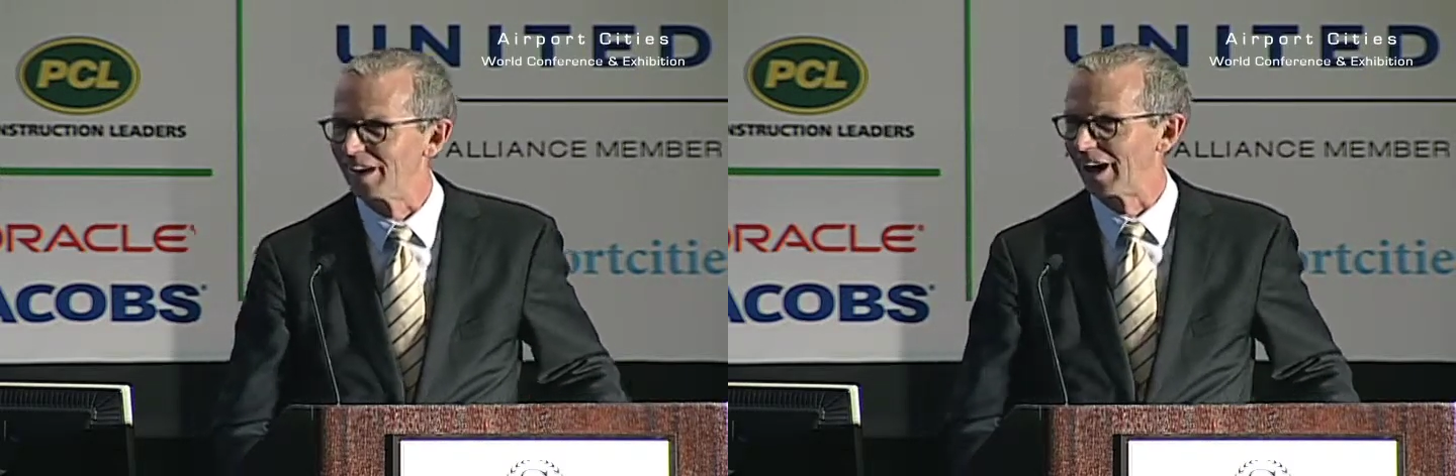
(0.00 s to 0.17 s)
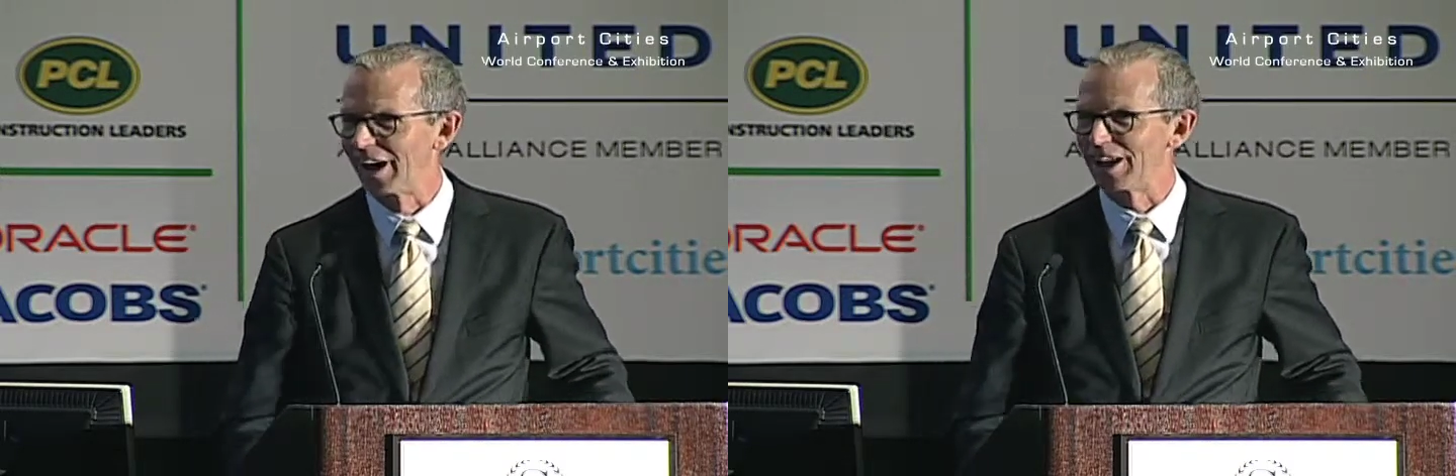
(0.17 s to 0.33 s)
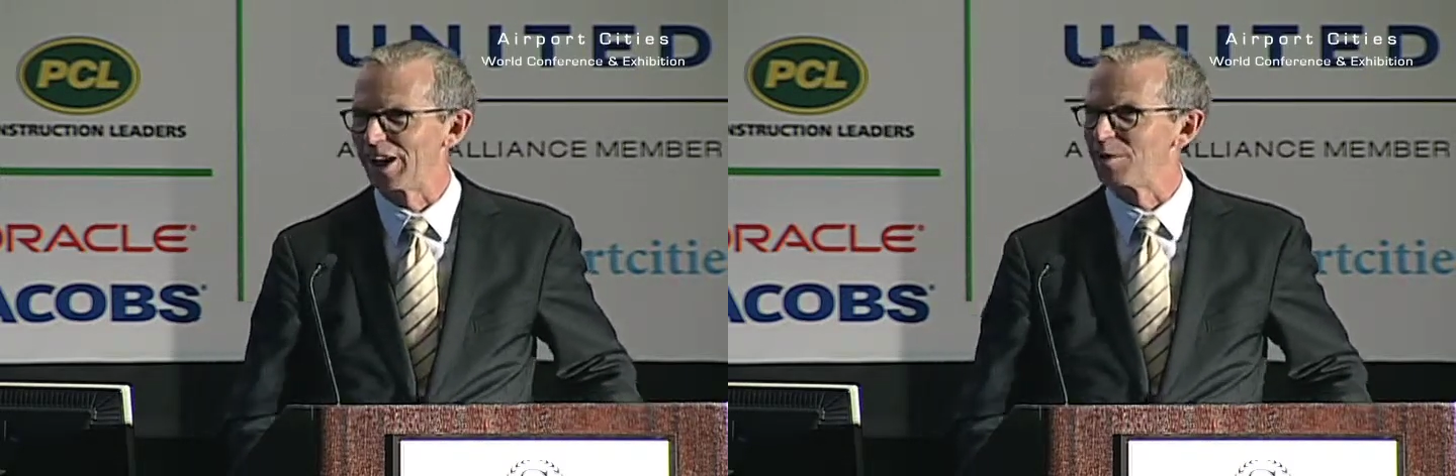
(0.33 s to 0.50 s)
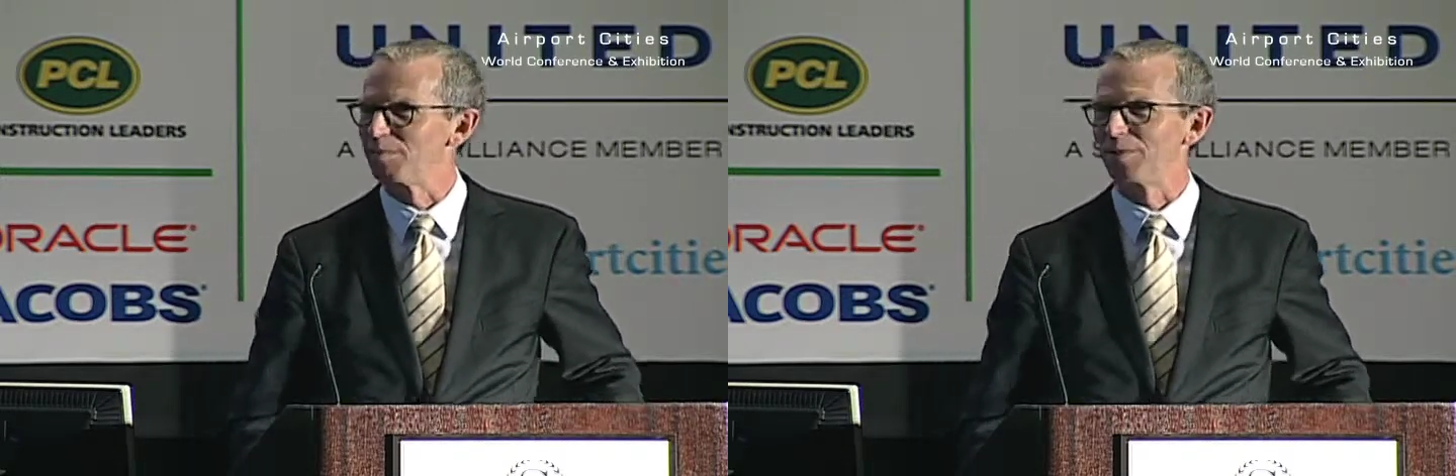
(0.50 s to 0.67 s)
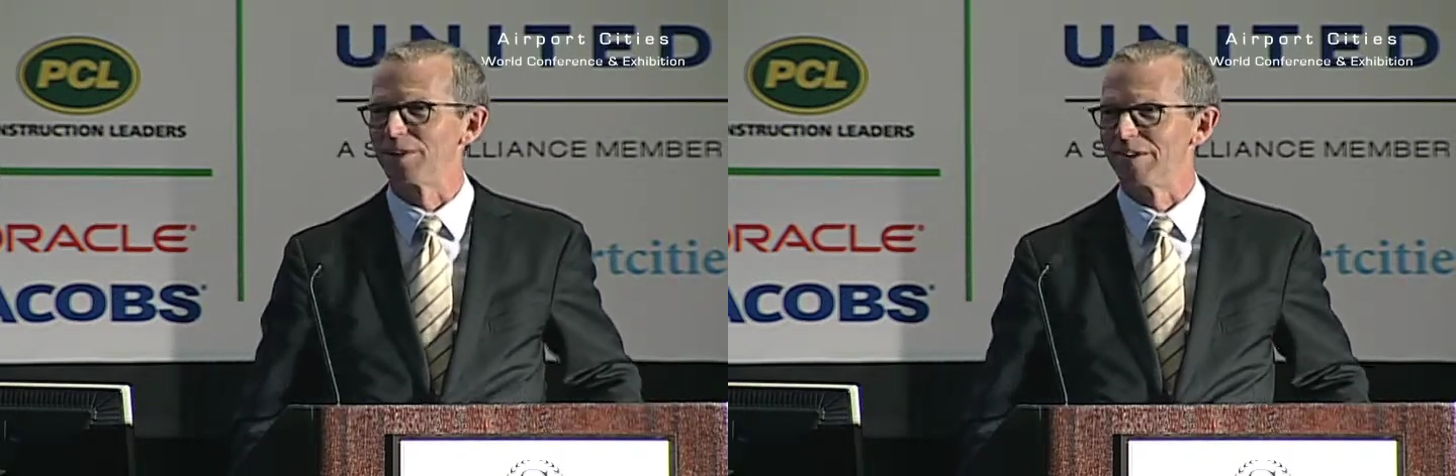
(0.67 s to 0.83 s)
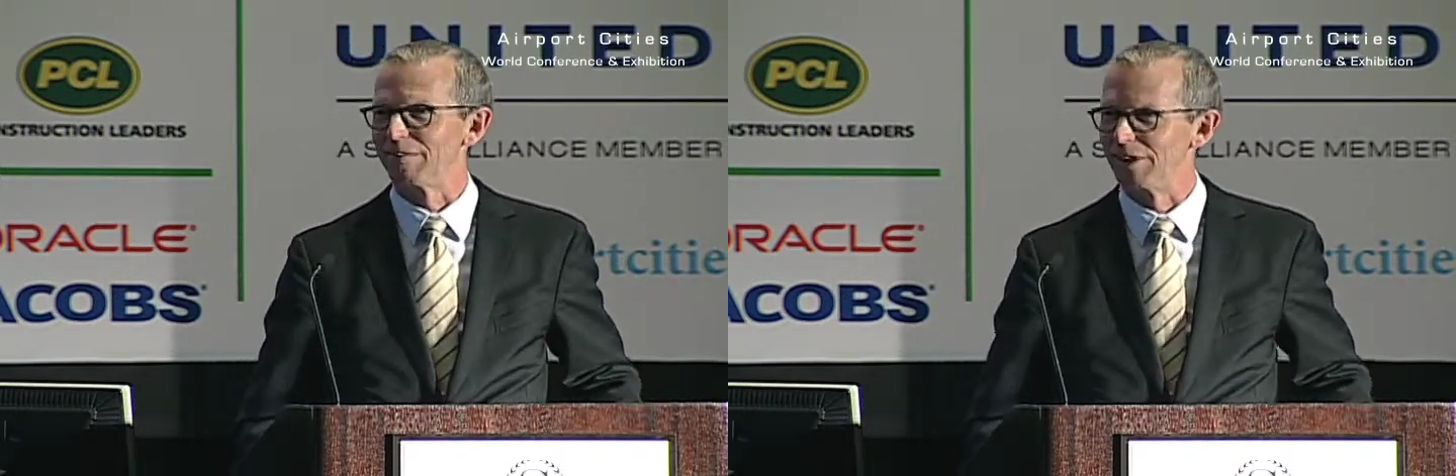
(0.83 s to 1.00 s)
I can't
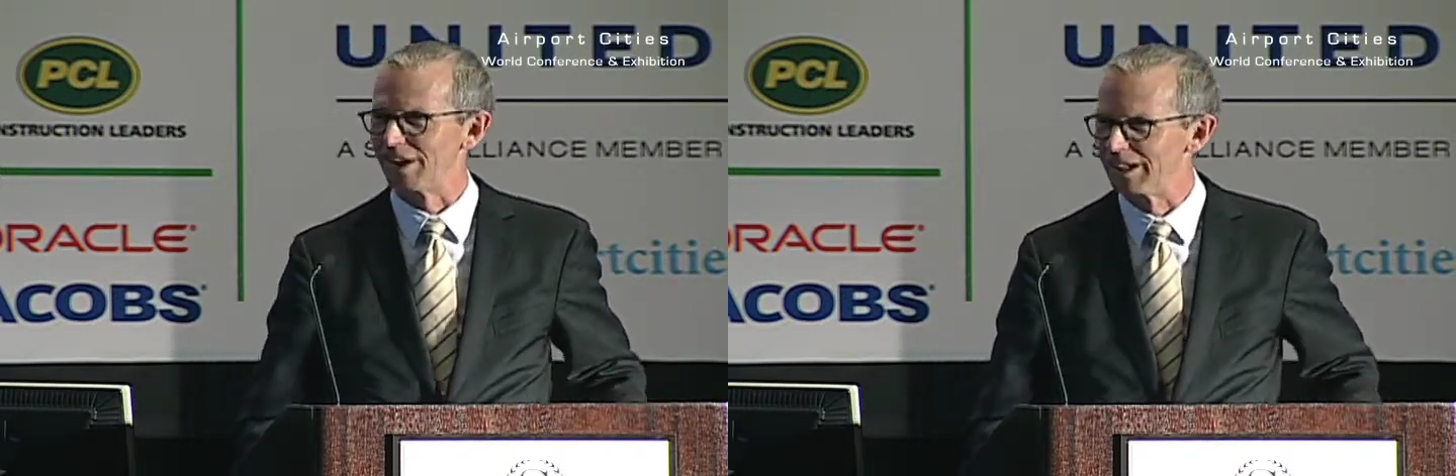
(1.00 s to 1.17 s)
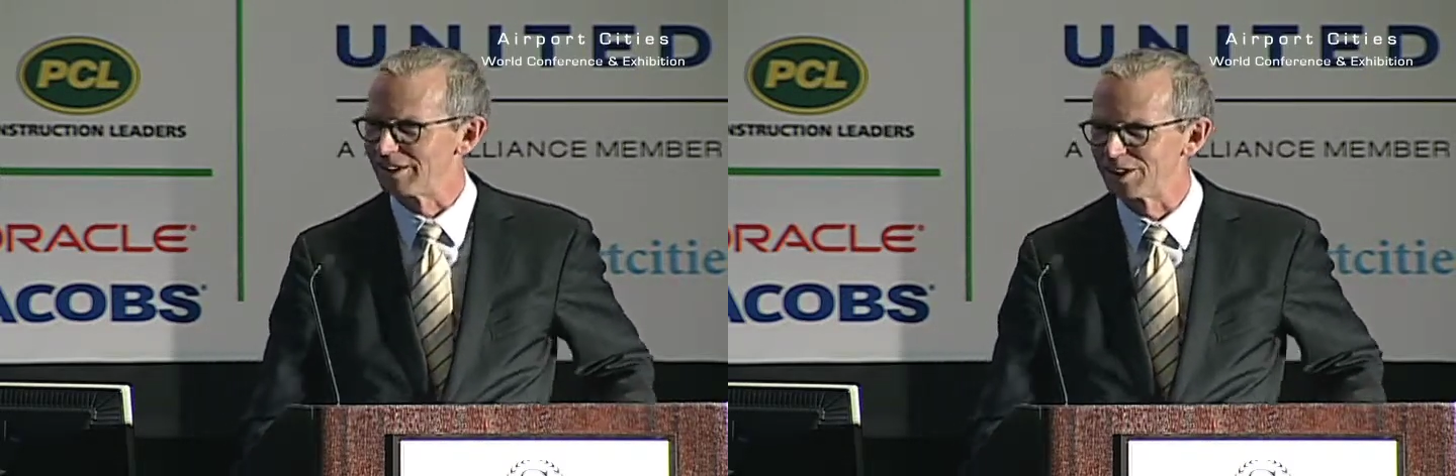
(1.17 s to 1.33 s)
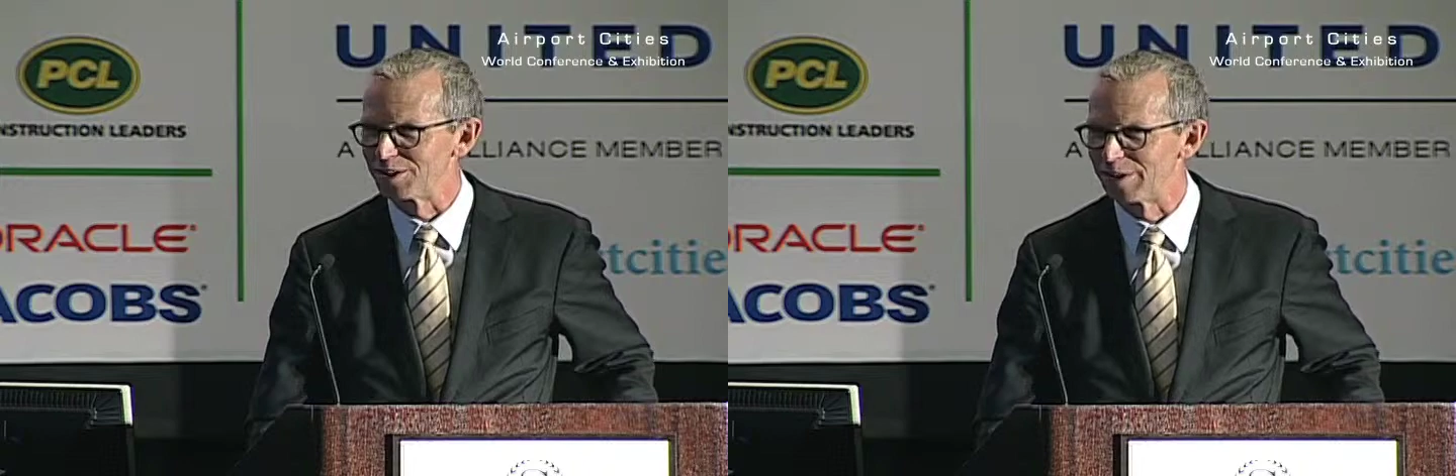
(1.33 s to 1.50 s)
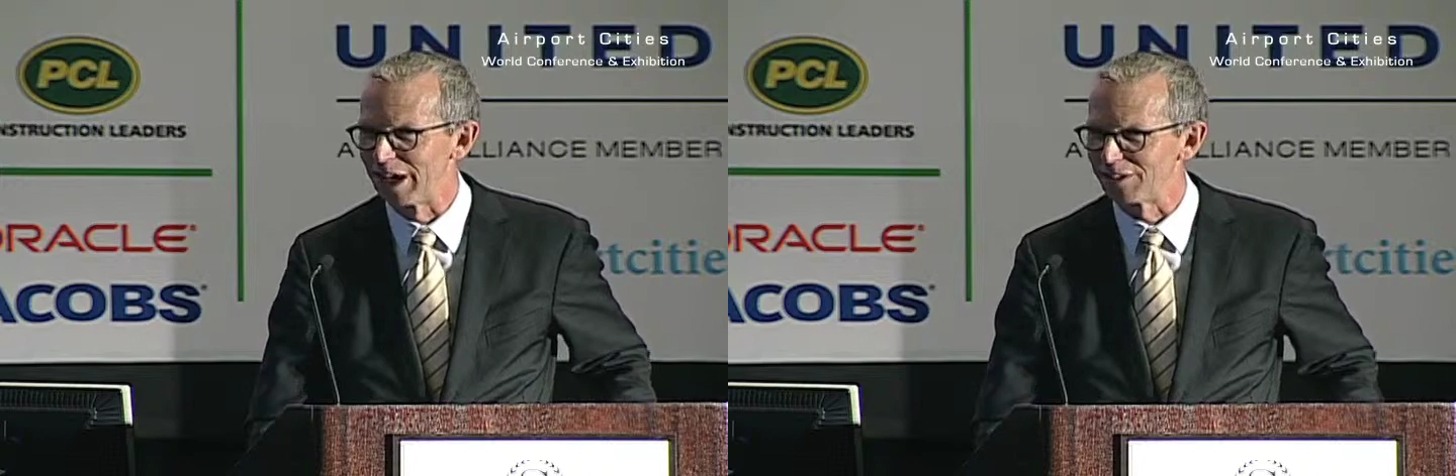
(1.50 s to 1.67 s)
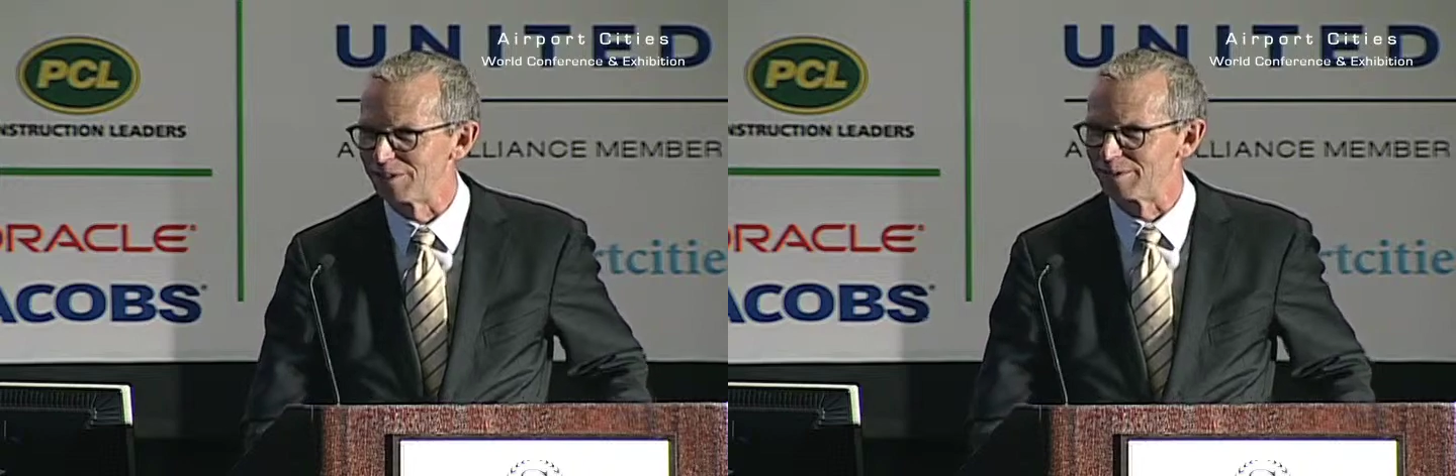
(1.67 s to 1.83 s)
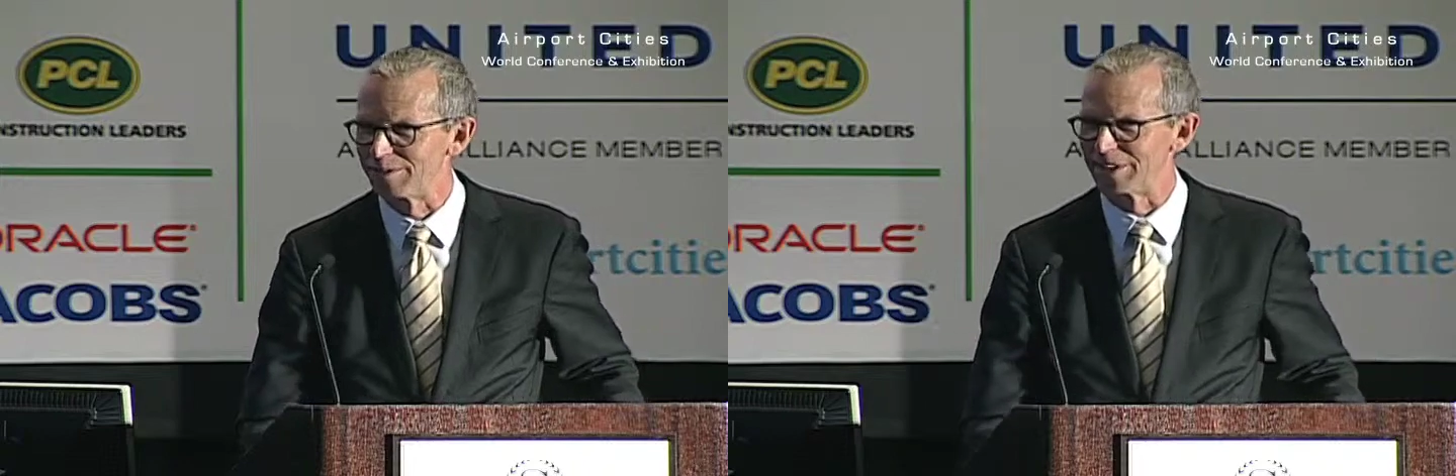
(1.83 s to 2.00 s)
believe how nice those
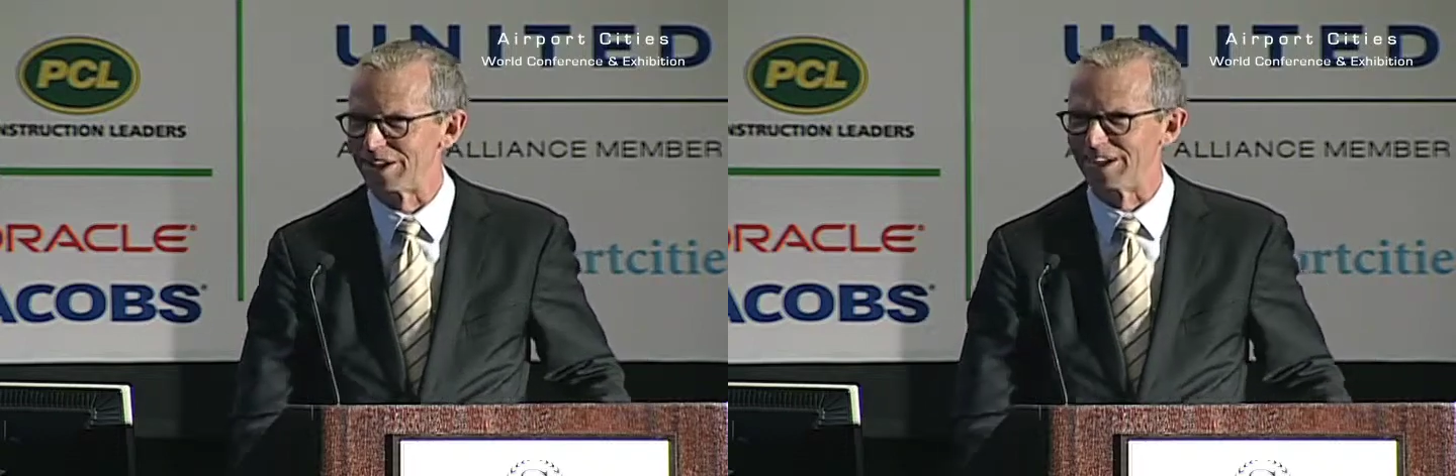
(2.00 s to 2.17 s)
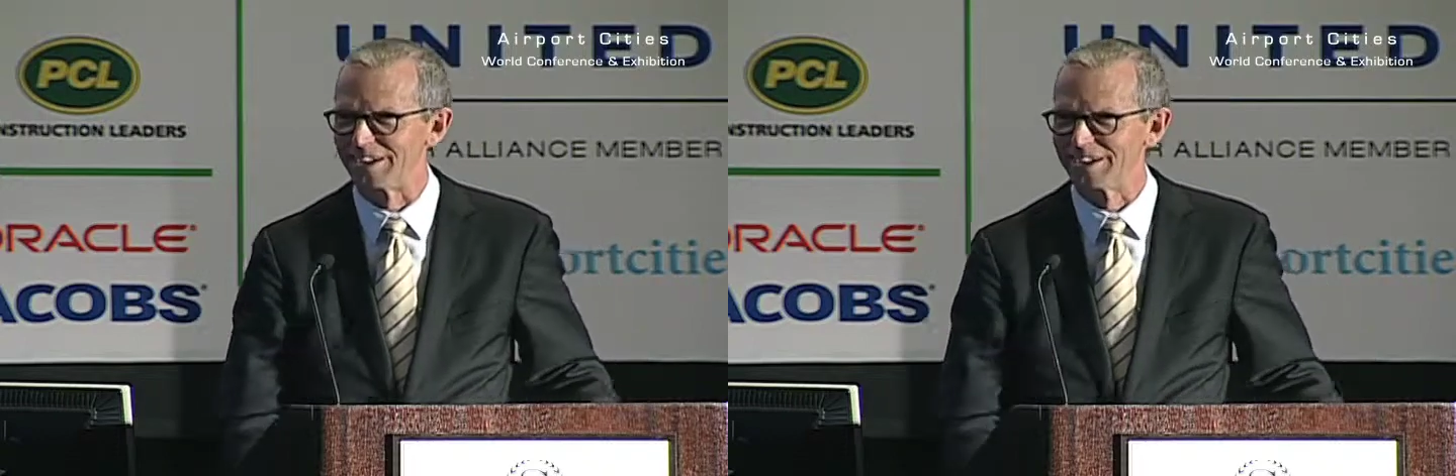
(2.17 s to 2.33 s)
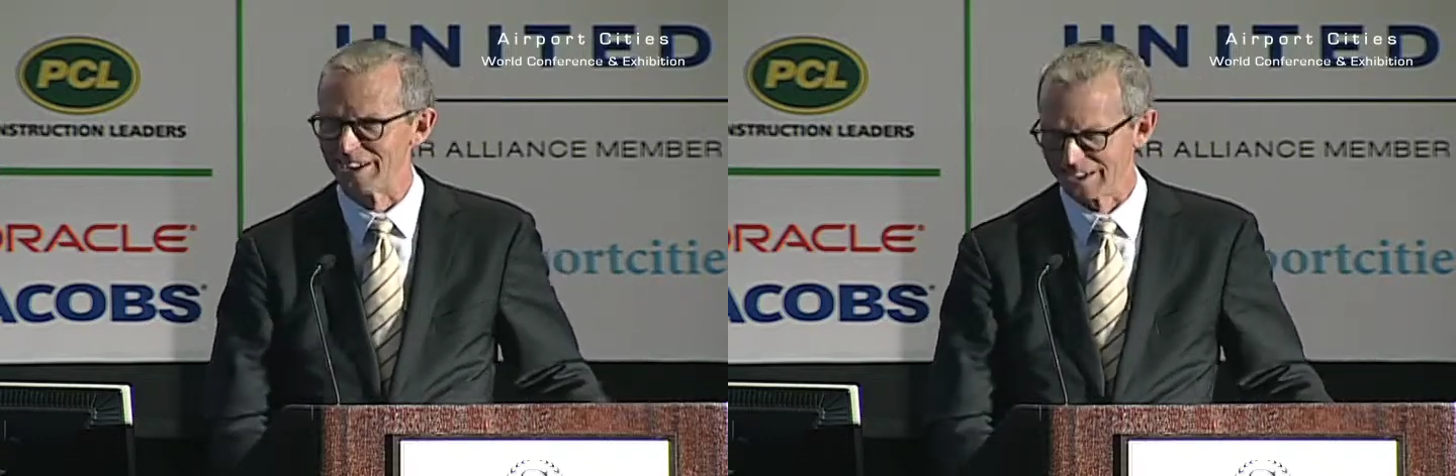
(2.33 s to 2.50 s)
bathrooms are.